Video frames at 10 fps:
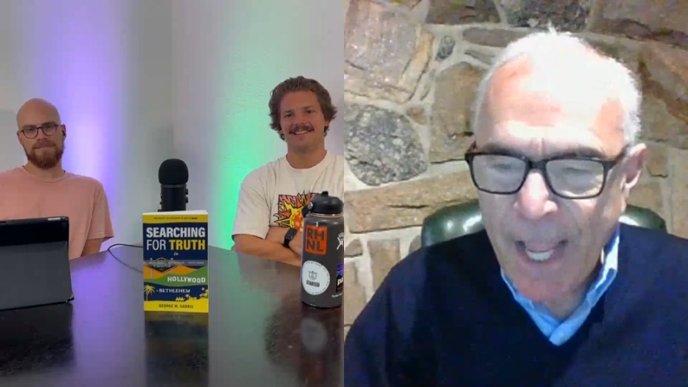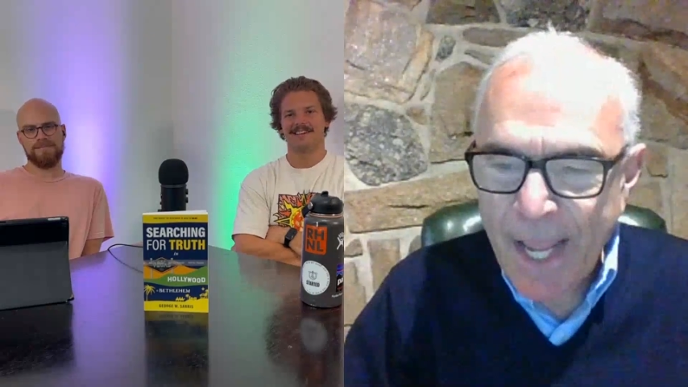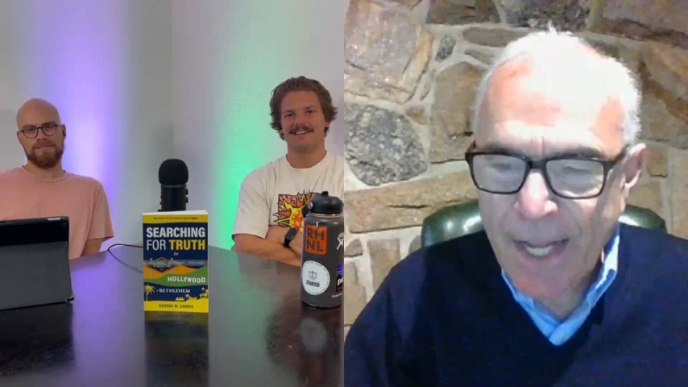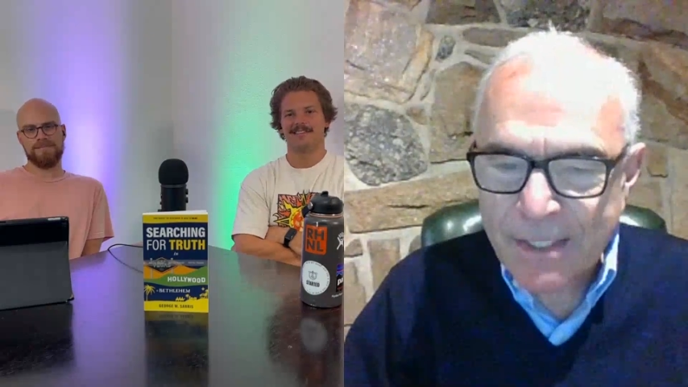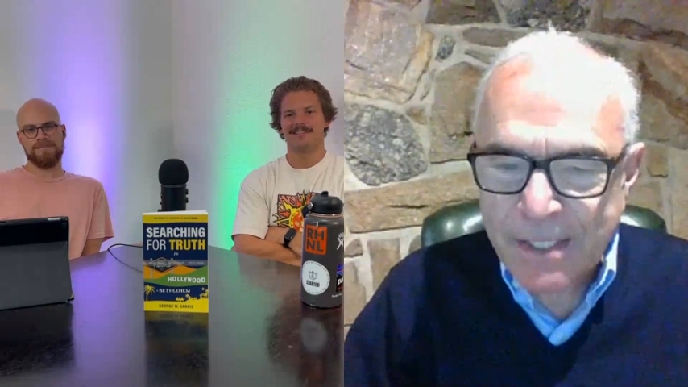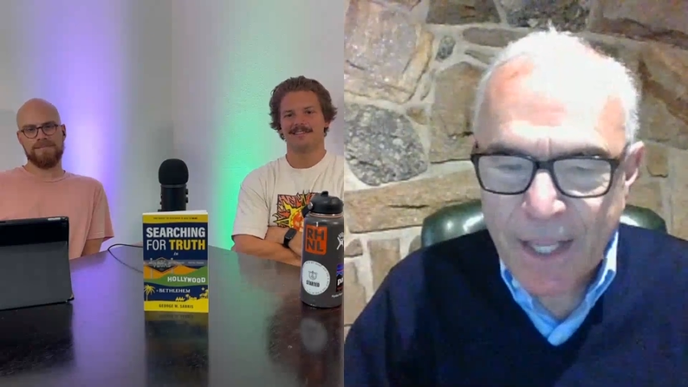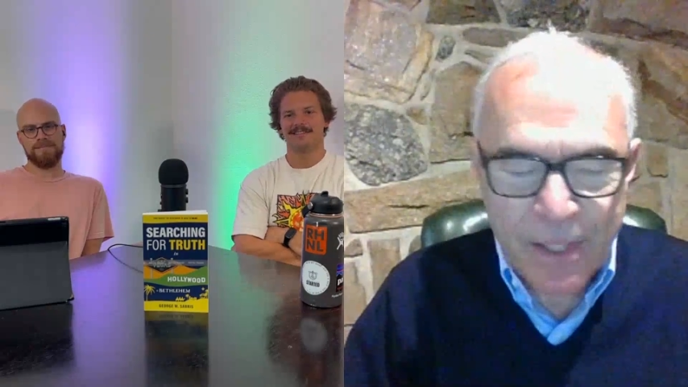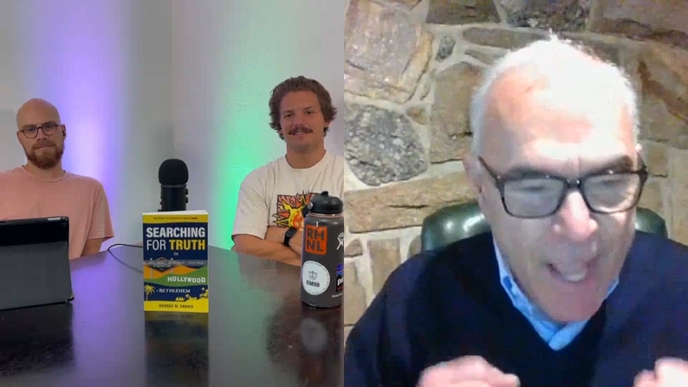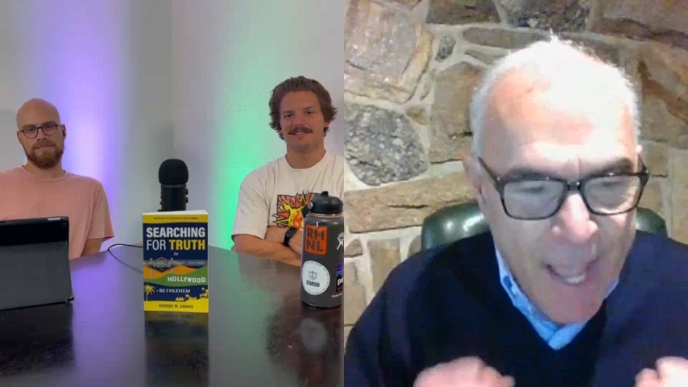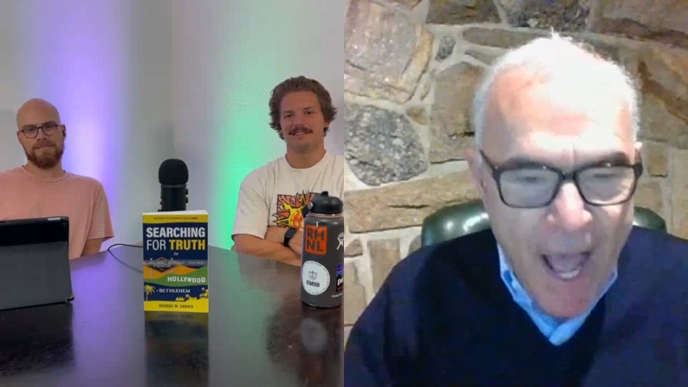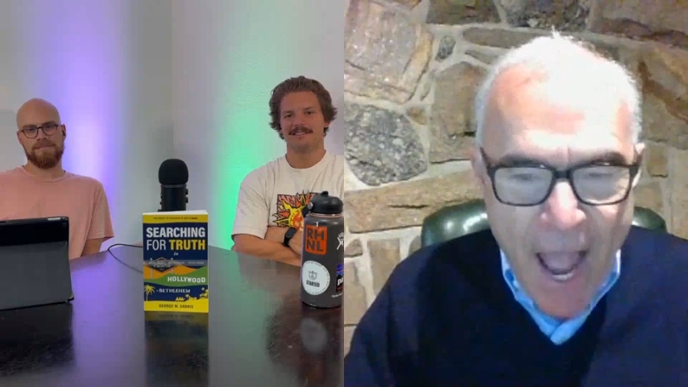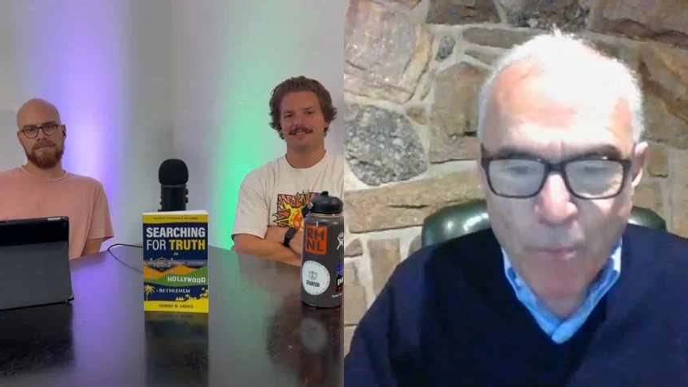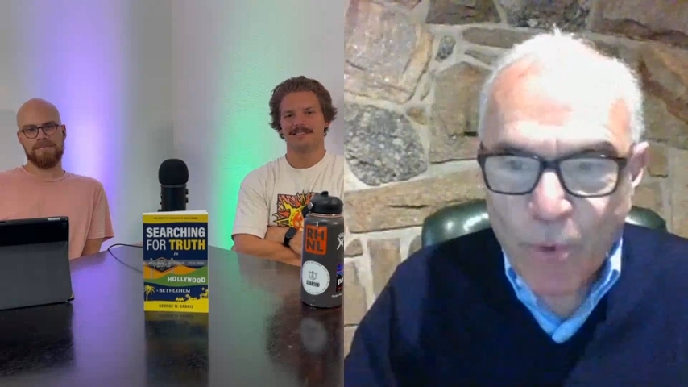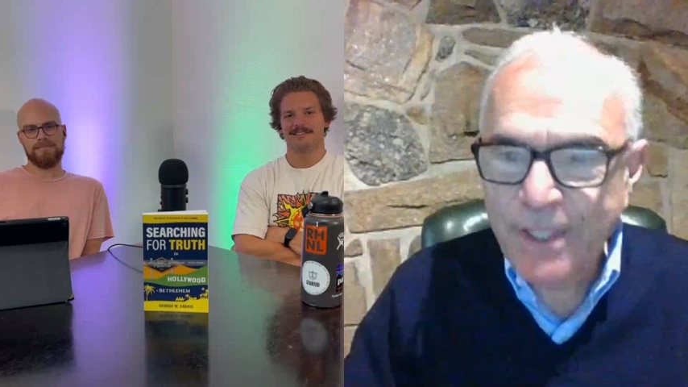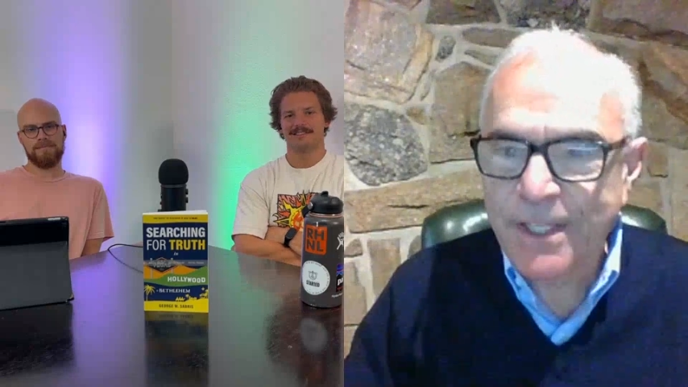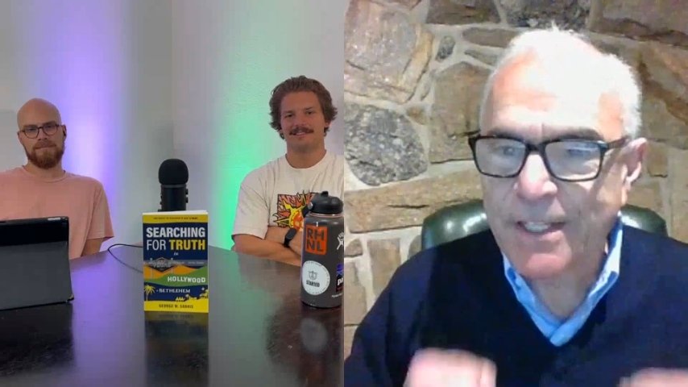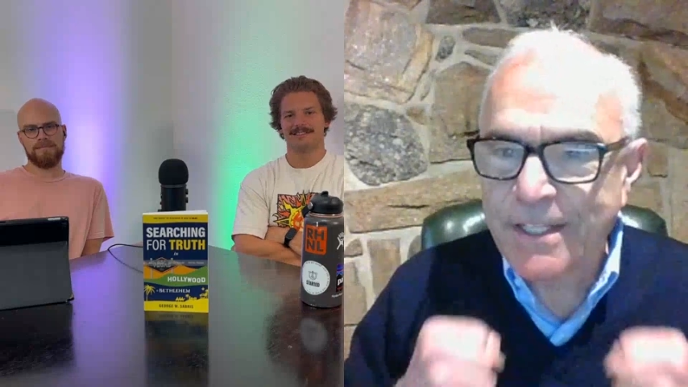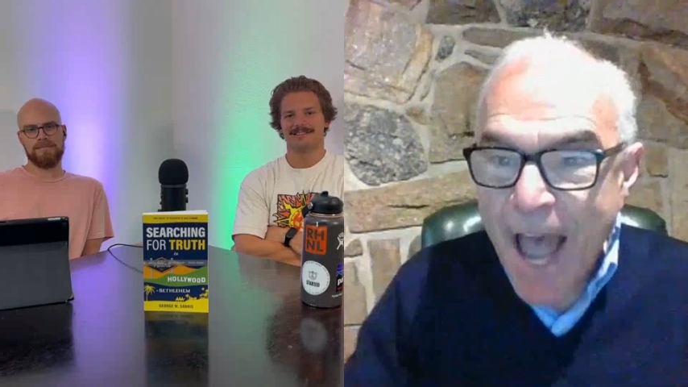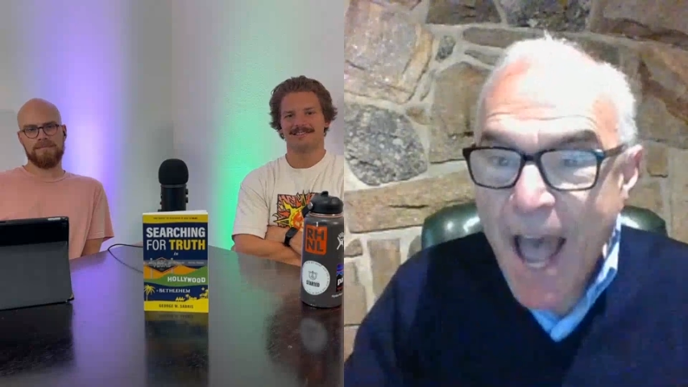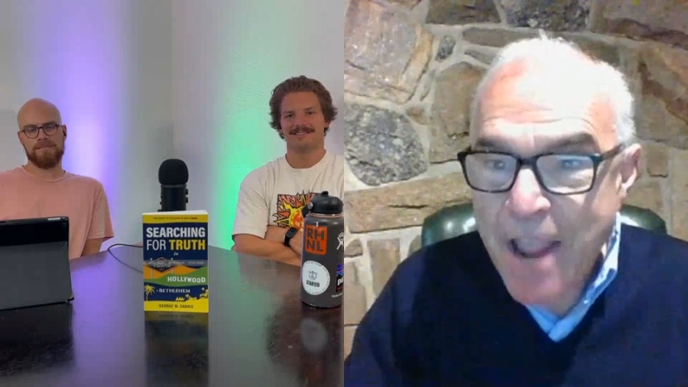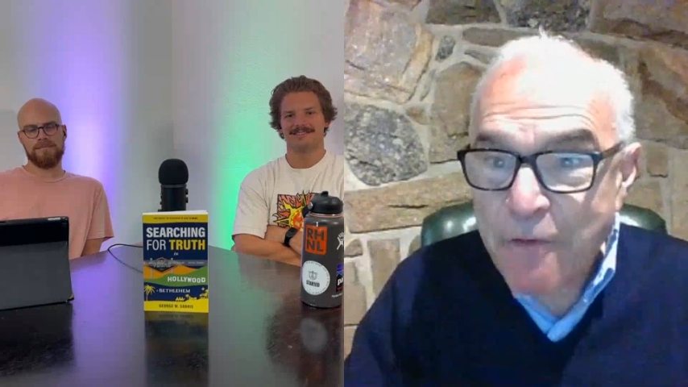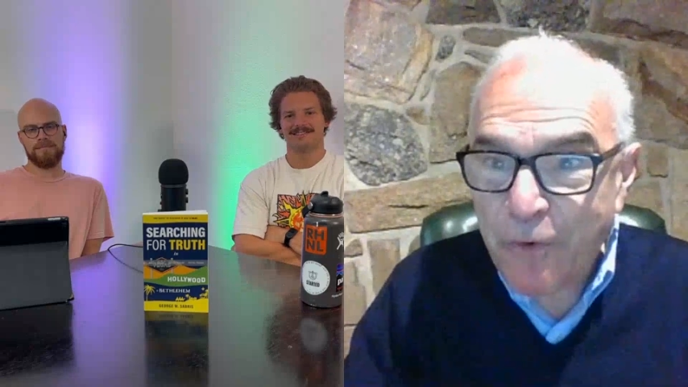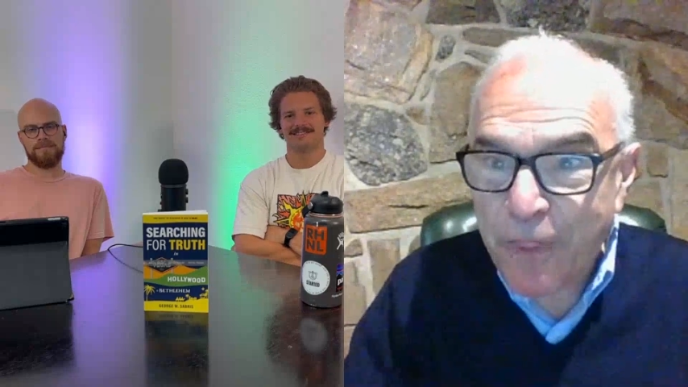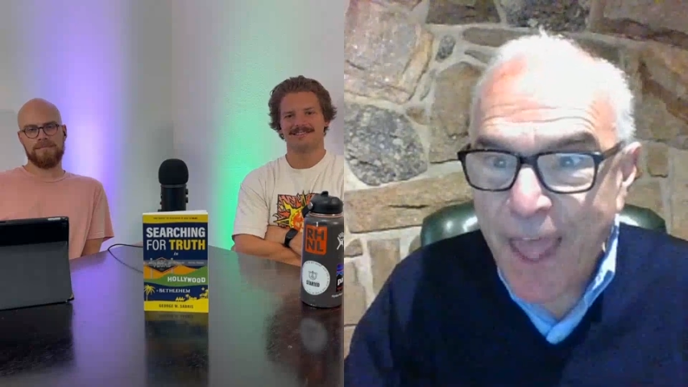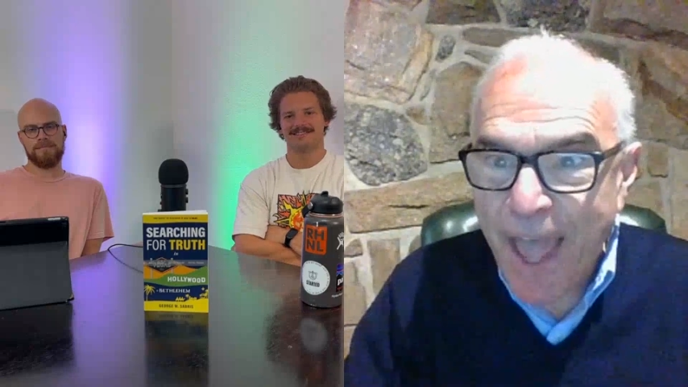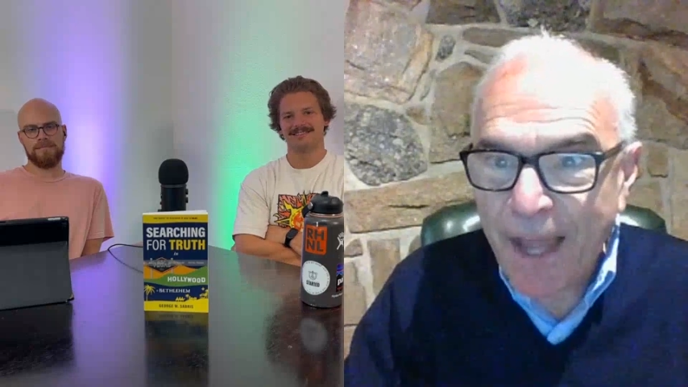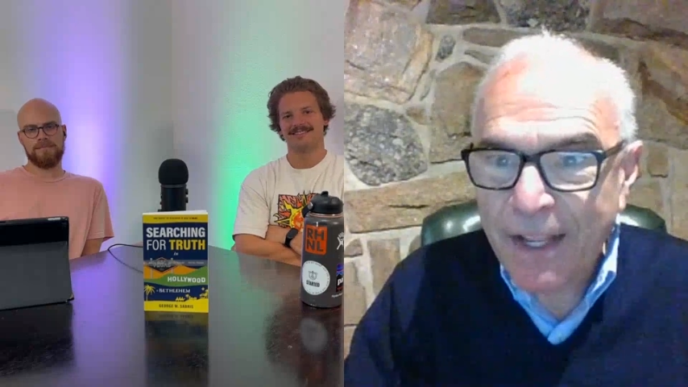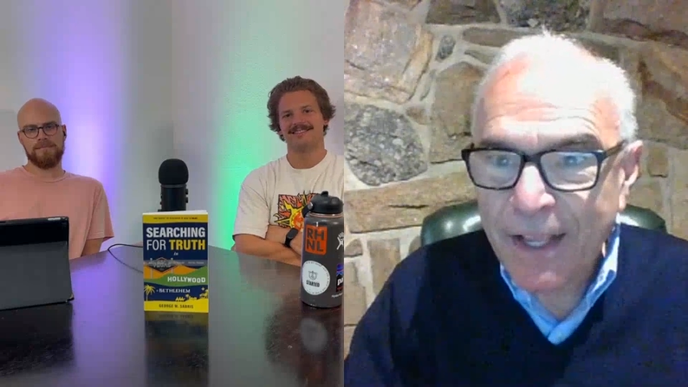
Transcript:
Speaker 1: And say, yeah, I'm willing to die for that.